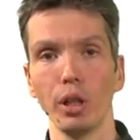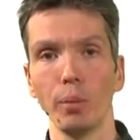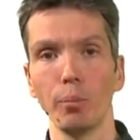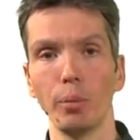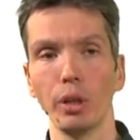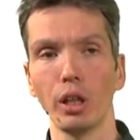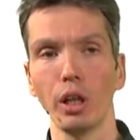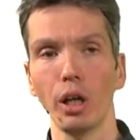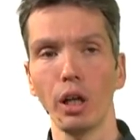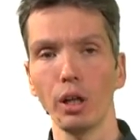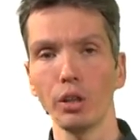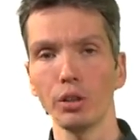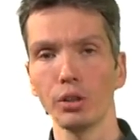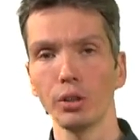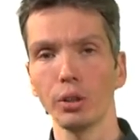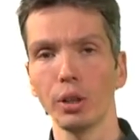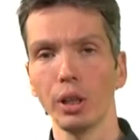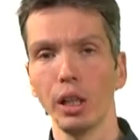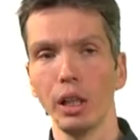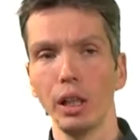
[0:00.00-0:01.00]

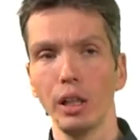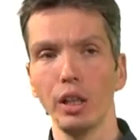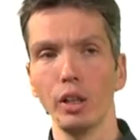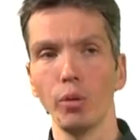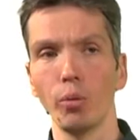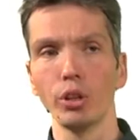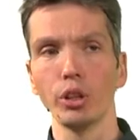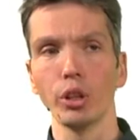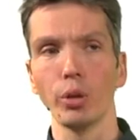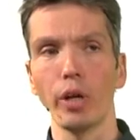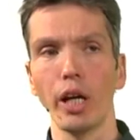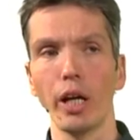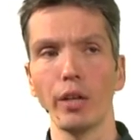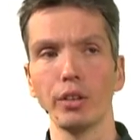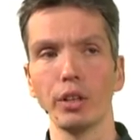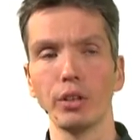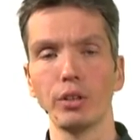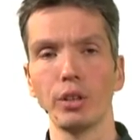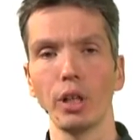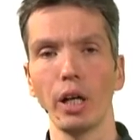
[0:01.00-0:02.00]
because it was around
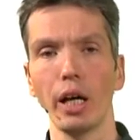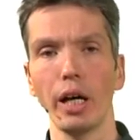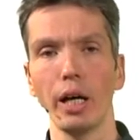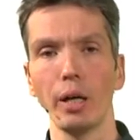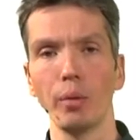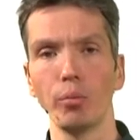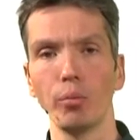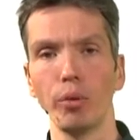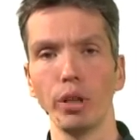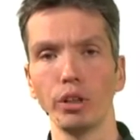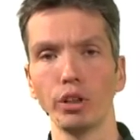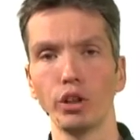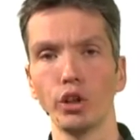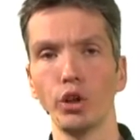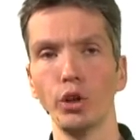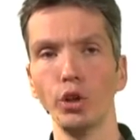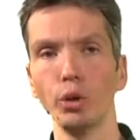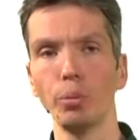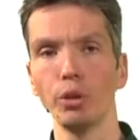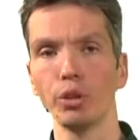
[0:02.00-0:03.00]
the time when
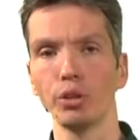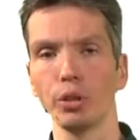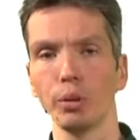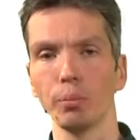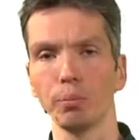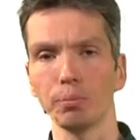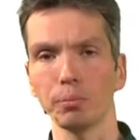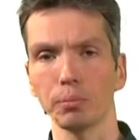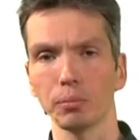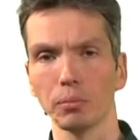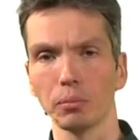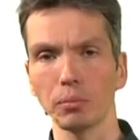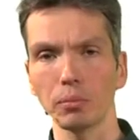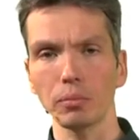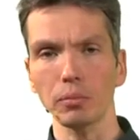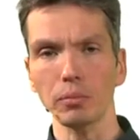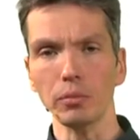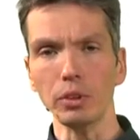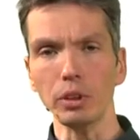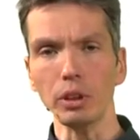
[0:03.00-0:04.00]
Cubism
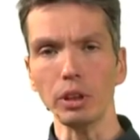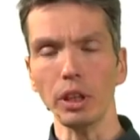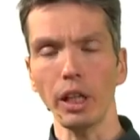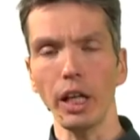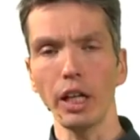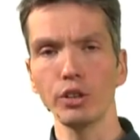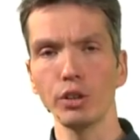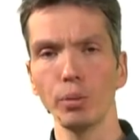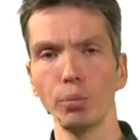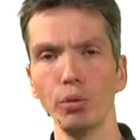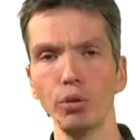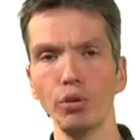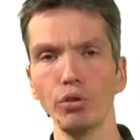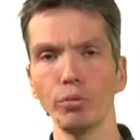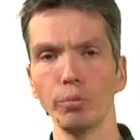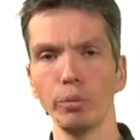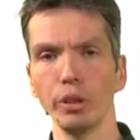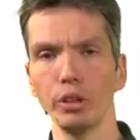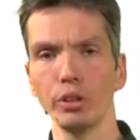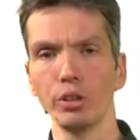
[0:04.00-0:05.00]
as a
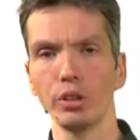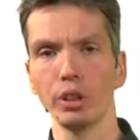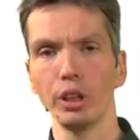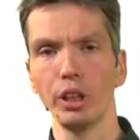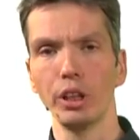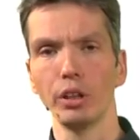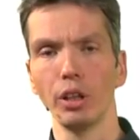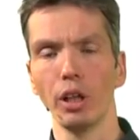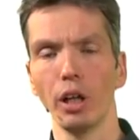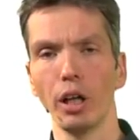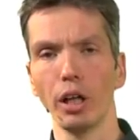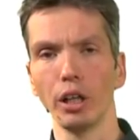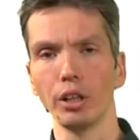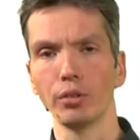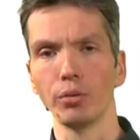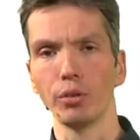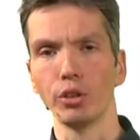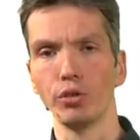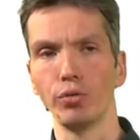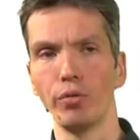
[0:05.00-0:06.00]
movement in
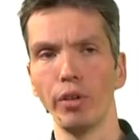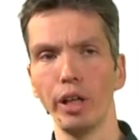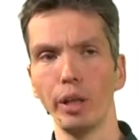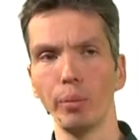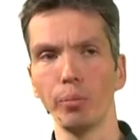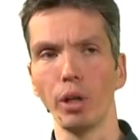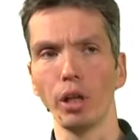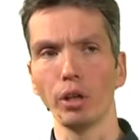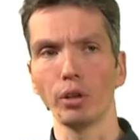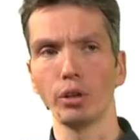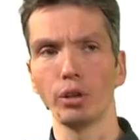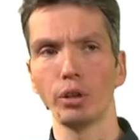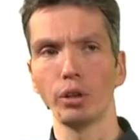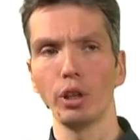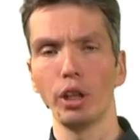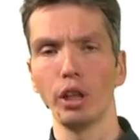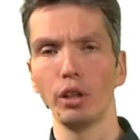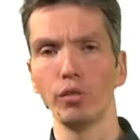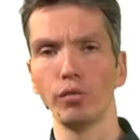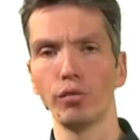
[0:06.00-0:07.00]
art was very much
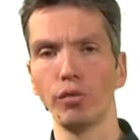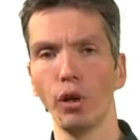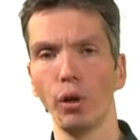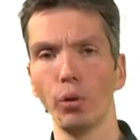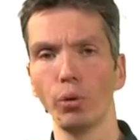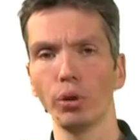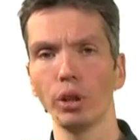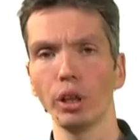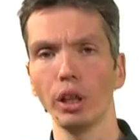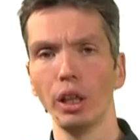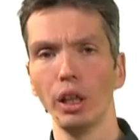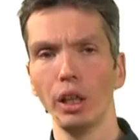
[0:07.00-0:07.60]
in vogue.